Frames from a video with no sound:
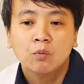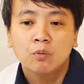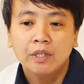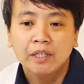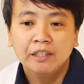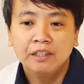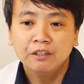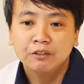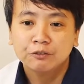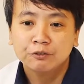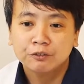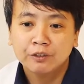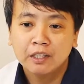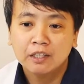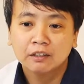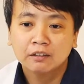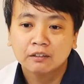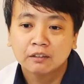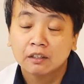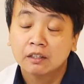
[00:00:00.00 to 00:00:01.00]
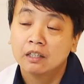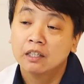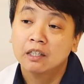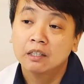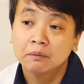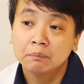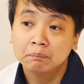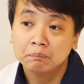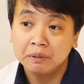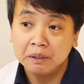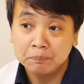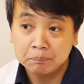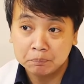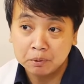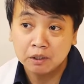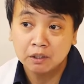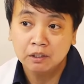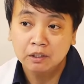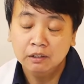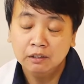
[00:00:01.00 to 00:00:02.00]
Well, in fact, there are
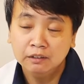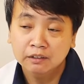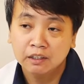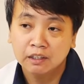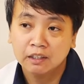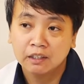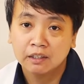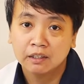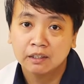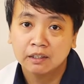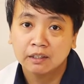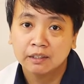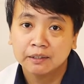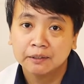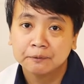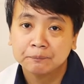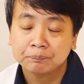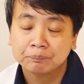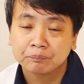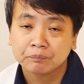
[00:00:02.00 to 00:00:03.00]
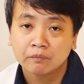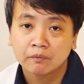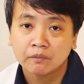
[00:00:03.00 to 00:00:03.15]
people na